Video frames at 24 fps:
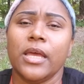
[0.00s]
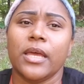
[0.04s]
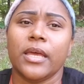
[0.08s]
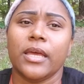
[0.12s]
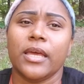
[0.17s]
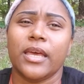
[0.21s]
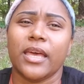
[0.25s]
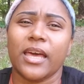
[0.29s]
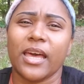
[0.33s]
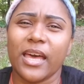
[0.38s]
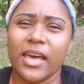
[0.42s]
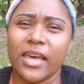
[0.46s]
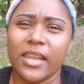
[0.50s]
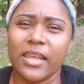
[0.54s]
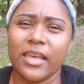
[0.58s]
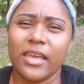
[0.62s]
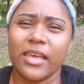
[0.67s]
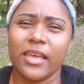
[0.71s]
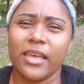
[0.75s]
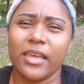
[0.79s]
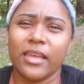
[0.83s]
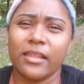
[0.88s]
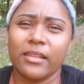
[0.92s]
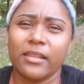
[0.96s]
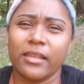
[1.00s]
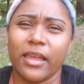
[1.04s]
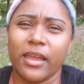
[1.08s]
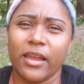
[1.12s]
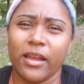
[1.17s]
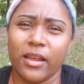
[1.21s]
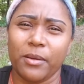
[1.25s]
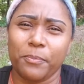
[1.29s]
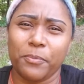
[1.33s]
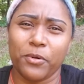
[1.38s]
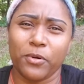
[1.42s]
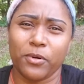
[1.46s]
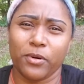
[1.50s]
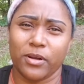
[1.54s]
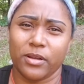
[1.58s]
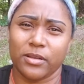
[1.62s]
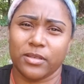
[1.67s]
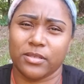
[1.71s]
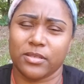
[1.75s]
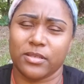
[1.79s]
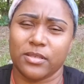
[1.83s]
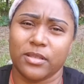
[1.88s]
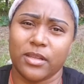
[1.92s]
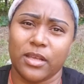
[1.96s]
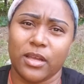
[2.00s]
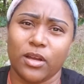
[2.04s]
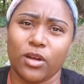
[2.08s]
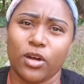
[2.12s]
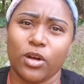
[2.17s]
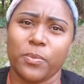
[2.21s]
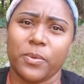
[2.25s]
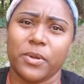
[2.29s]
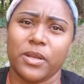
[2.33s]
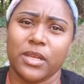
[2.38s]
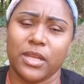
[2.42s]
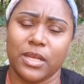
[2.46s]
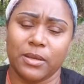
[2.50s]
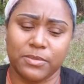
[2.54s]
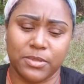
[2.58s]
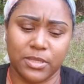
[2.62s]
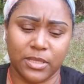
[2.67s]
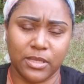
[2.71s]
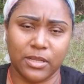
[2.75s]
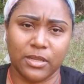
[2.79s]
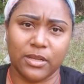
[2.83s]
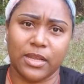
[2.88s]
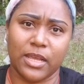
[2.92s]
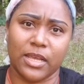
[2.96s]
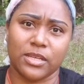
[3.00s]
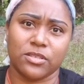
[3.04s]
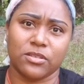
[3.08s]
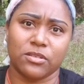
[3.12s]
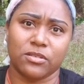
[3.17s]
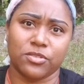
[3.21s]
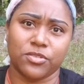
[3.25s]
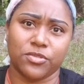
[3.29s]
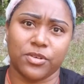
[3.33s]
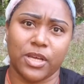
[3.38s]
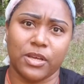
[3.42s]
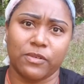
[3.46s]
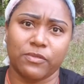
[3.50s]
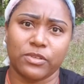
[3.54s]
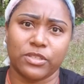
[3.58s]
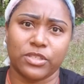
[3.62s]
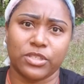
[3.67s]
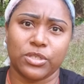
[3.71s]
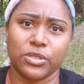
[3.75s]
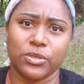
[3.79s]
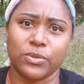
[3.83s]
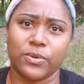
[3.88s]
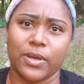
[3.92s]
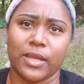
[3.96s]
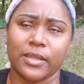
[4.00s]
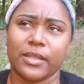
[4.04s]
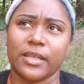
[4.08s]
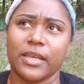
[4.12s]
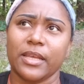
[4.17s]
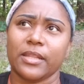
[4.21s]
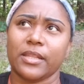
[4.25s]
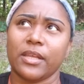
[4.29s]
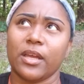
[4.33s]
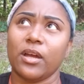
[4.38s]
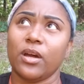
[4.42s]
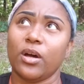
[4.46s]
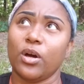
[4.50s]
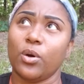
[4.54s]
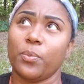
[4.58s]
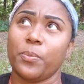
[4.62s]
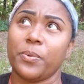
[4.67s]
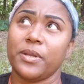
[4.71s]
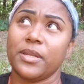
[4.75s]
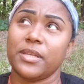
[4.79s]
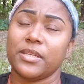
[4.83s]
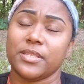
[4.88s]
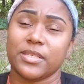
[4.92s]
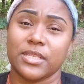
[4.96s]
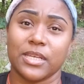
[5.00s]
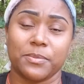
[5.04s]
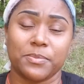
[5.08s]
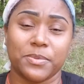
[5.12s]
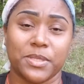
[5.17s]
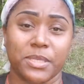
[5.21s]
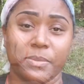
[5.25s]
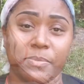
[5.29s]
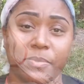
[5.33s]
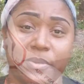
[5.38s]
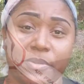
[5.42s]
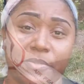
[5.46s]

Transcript: Ghana airports, they're opening up to international travel too. I think they're opening September the